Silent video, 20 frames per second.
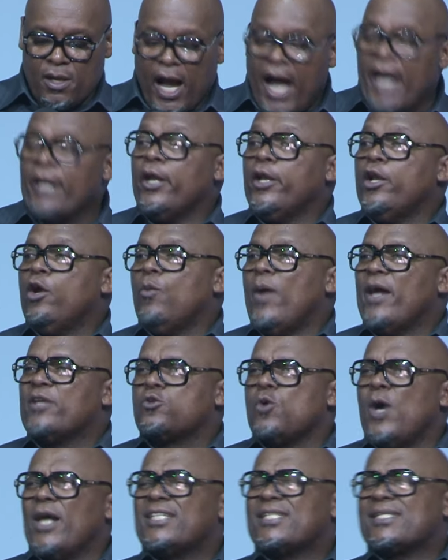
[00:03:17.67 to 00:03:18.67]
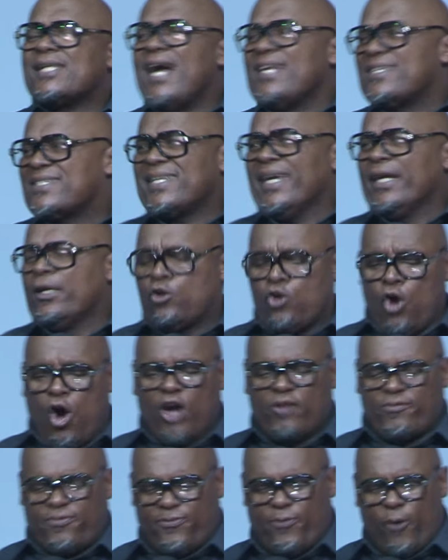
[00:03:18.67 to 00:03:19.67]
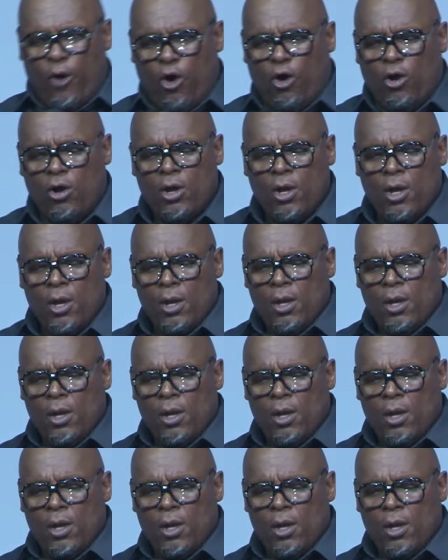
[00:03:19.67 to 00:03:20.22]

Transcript: I don't know what you are trusting God for